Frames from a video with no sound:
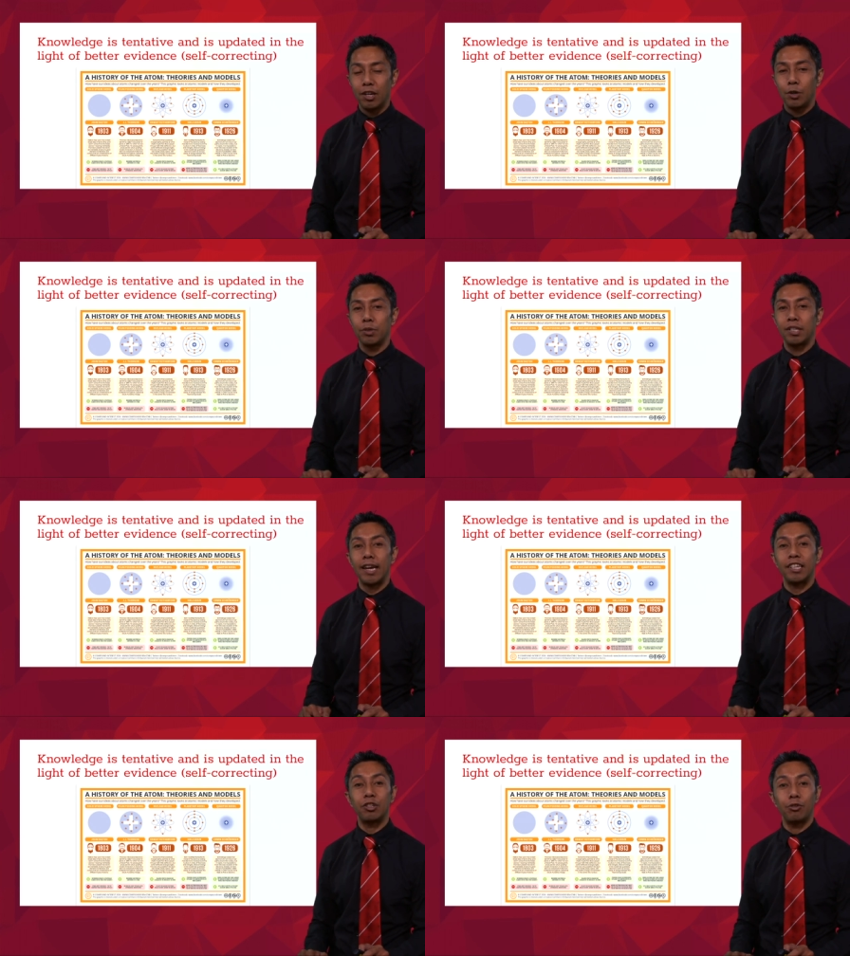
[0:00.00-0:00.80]
who was an
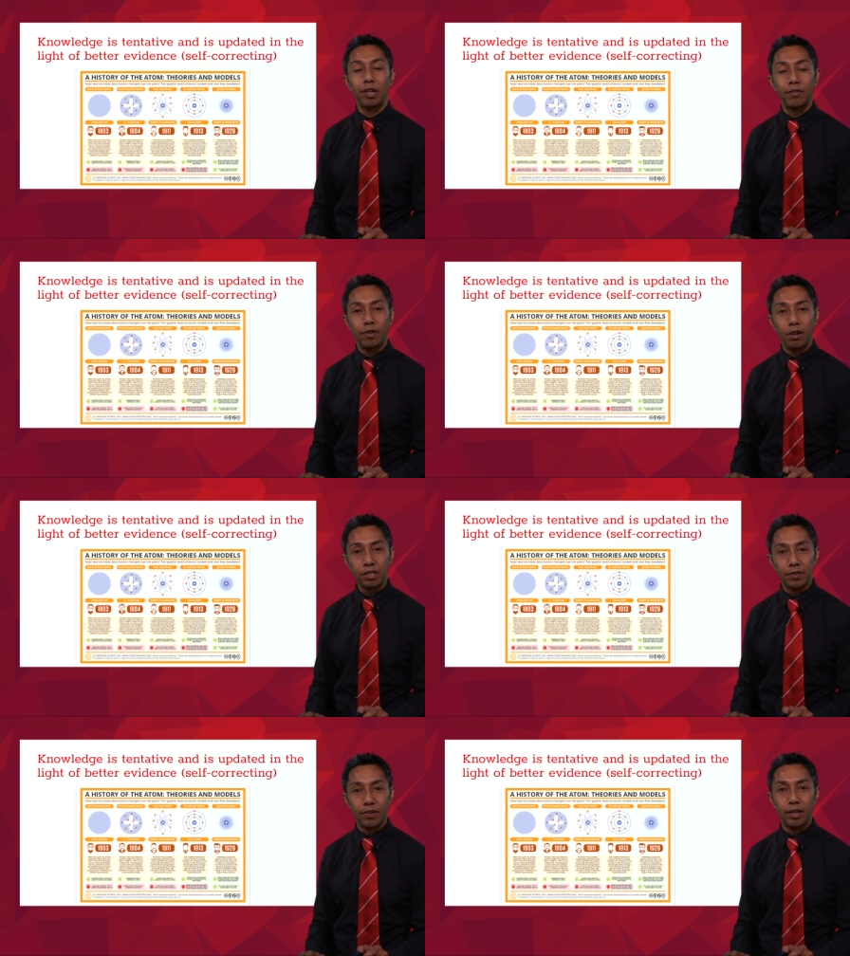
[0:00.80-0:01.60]
ancient Greek
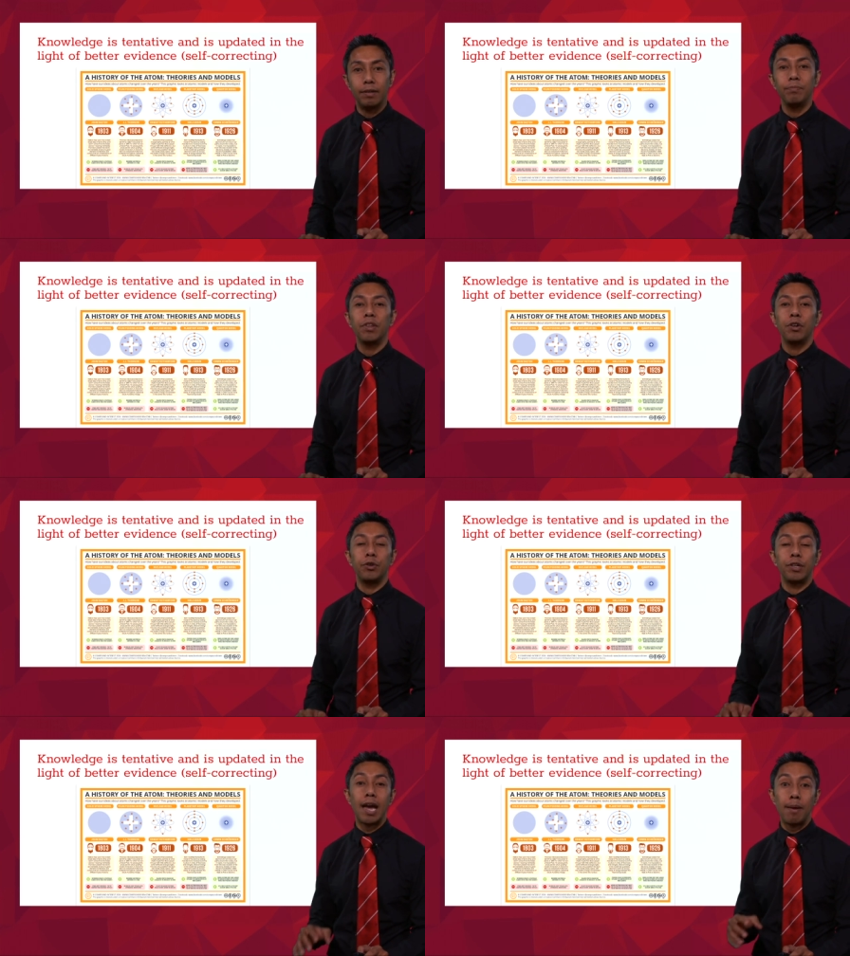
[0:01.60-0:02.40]
philosopher who
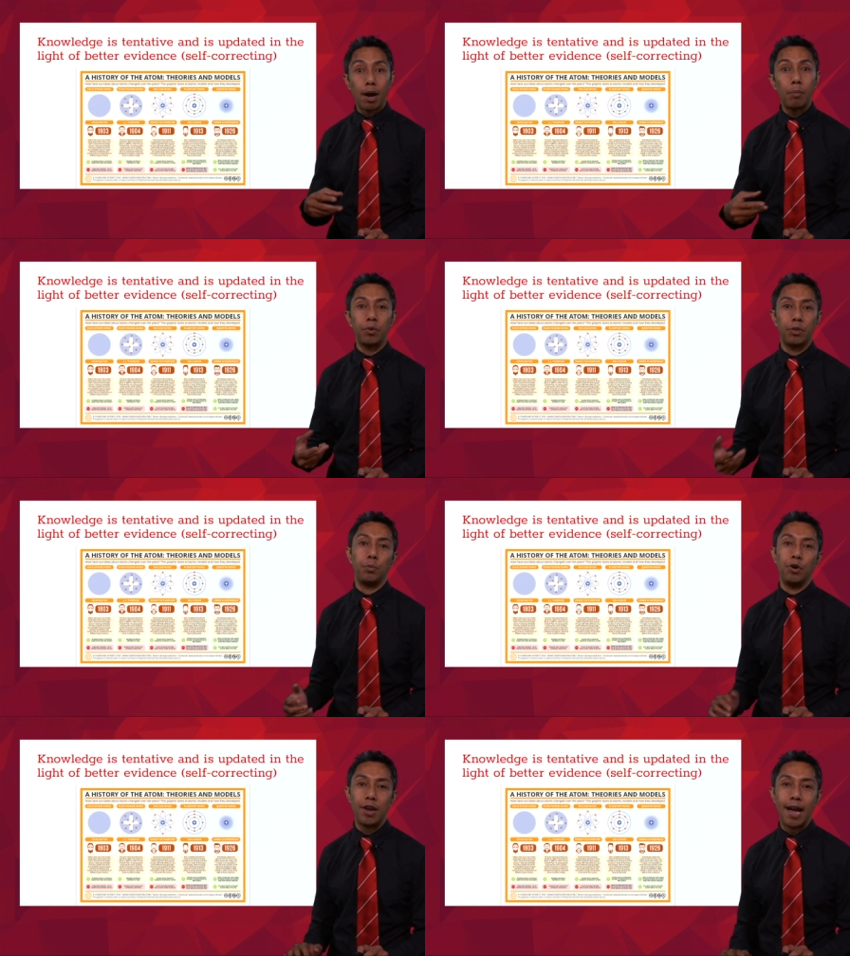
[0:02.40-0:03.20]
came up with the
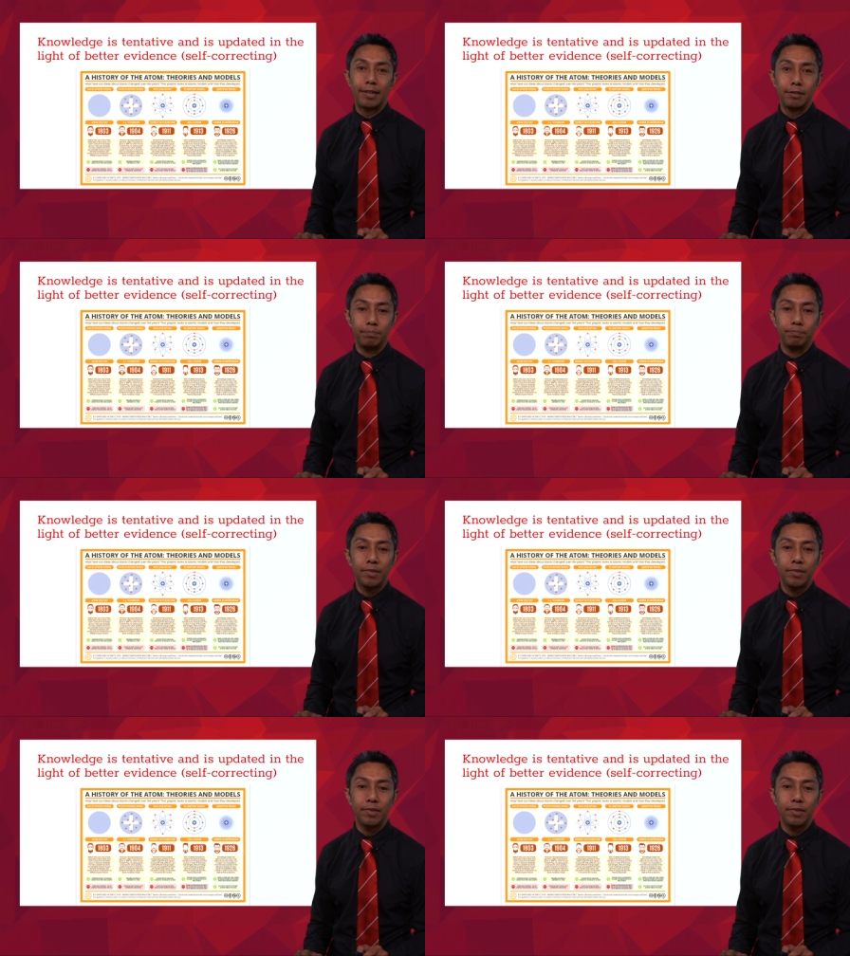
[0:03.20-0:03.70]
word atom.